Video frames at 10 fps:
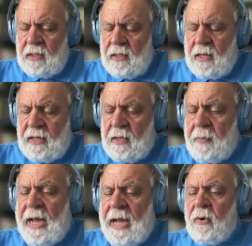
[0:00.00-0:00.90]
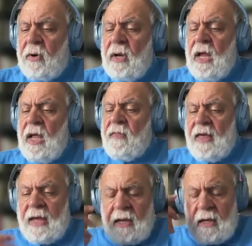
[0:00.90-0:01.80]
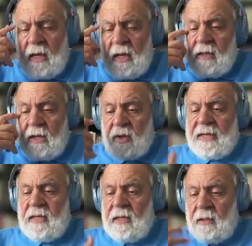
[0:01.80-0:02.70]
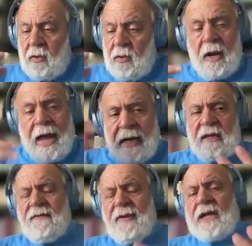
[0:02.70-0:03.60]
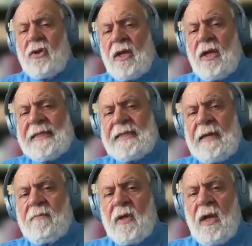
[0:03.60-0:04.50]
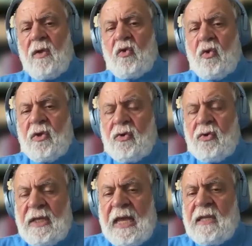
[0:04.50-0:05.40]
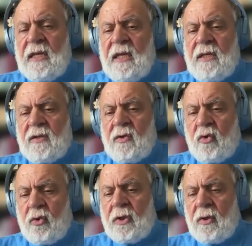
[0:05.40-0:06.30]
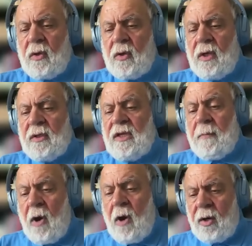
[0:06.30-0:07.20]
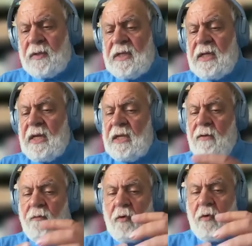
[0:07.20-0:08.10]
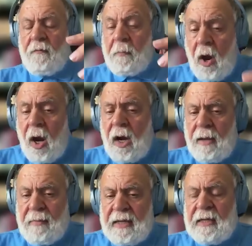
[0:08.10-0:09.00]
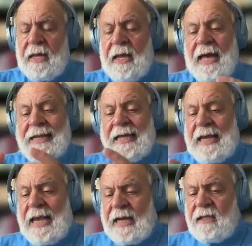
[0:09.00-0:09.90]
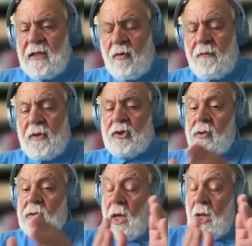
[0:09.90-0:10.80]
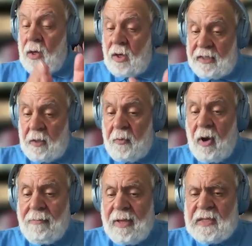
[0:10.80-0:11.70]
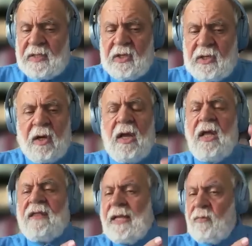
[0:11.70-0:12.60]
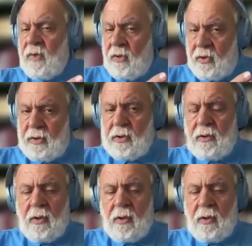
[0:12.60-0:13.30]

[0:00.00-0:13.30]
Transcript: in power, then there was collective national attempt to create institutional democracy in the form of parliament and elected officials like the prime minister that would